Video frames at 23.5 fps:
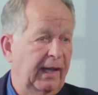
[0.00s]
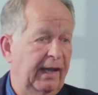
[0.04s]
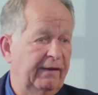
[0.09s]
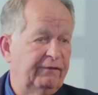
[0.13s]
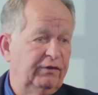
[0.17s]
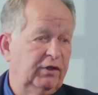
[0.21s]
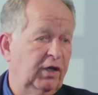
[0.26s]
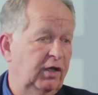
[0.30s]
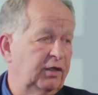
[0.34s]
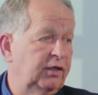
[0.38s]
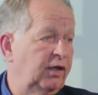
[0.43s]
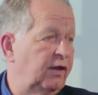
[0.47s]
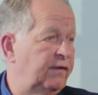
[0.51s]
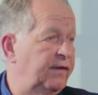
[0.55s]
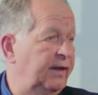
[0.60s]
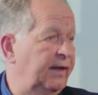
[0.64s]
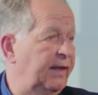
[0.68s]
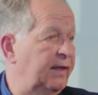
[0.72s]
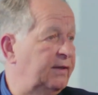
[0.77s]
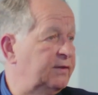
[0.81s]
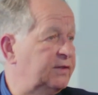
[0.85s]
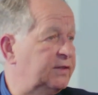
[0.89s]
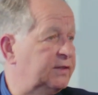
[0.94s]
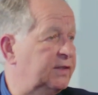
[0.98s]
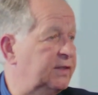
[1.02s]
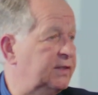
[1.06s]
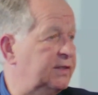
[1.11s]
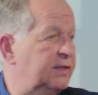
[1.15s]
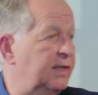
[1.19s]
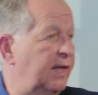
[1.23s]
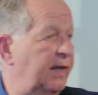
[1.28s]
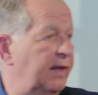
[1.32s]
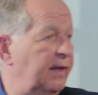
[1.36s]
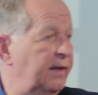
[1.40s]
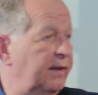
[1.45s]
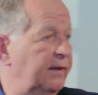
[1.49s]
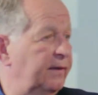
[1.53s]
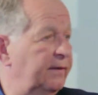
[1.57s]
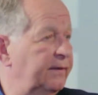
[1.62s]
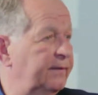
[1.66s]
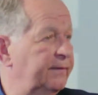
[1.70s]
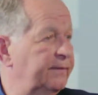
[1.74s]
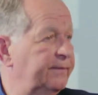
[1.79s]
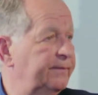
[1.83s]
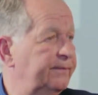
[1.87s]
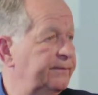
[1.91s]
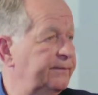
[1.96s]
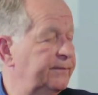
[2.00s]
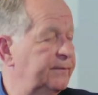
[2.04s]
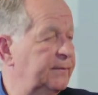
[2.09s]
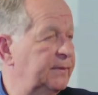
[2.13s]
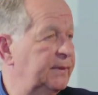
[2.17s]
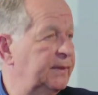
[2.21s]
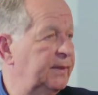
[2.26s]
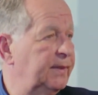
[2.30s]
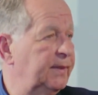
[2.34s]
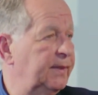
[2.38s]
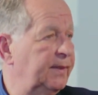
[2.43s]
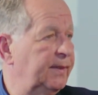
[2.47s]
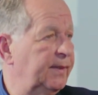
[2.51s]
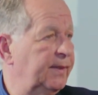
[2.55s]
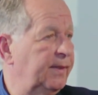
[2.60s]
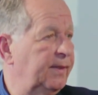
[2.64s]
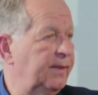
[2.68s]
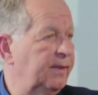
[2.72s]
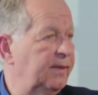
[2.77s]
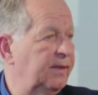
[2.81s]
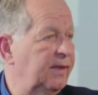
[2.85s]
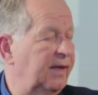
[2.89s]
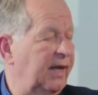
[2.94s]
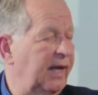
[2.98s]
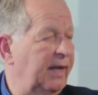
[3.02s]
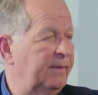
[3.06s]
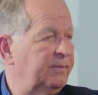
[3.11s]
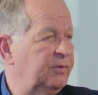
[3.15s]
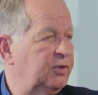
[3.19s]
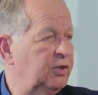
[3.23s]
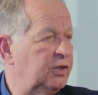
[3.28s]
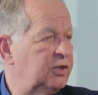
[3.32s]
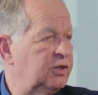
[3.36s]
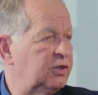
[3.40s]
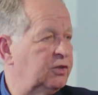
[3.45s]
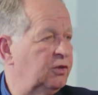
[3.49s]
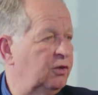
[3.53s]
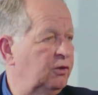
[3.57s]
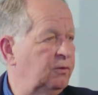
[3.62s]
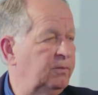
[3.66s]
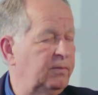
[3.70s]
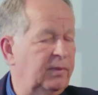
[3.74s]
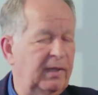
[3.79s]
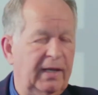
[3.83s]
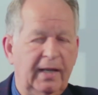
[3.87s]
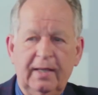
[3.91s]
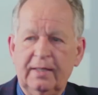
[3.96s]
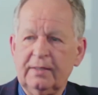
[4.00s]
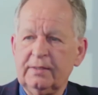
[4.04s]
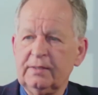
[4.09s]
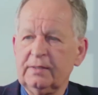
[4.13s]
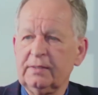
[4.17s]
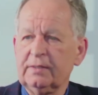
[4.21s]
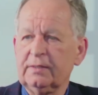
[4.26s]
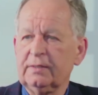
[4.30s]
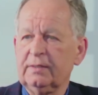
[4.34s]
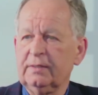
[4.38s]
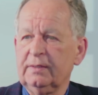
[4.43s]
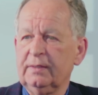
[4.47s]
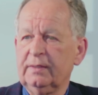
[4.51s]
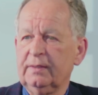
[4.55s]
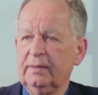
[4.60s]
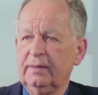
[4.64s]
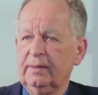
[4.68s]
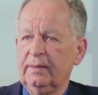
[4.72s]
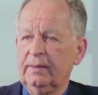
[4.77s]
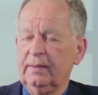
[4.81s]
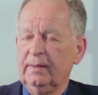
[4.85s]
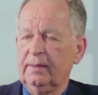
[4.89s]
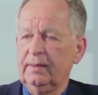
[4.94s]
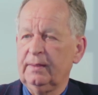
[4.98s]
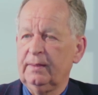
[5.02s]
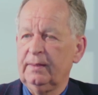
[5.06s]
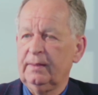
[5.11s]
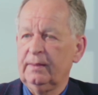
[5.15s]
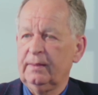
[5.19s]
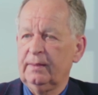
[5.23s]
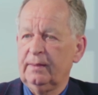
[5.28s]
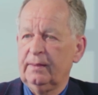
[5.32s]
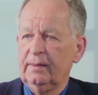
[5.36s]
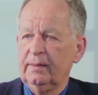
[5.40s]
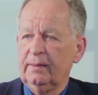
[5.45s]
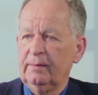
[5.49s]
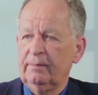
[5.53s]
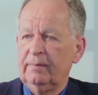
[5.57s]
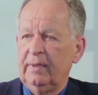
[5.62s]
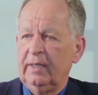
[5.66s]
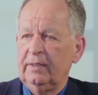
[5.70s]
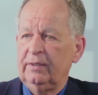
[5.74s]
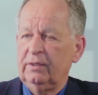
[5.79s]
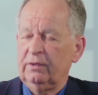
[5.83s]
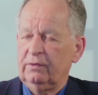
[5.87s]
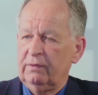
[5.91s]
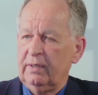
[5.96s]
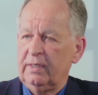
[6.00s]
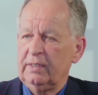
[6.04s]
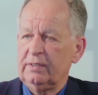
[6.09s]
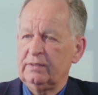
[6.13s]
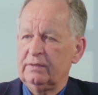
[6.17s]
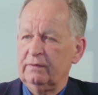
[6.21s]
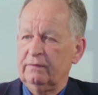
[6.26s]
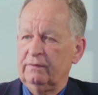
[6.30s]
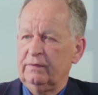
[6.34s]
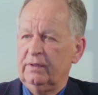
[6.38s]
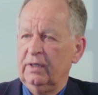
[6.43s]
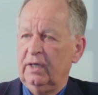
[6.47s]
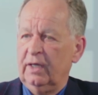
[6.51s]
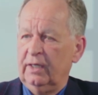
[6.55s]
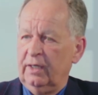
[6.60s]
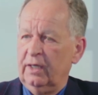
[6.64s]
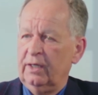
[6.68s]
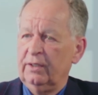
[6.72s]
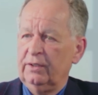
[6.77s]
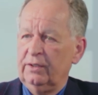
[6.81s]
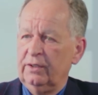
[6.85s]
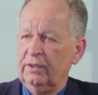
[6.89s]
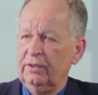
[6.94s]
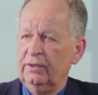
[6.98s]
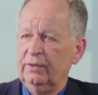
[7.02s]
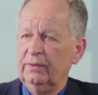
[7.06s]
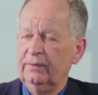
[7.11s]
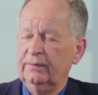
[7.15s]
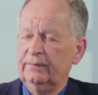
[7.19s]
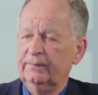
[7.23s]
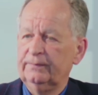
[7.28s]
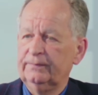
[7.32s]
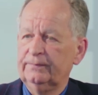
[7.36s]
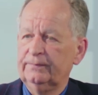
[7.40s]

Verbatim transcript: I've got nothing else to say. I'm just so blessed by the grace of God, aren't you?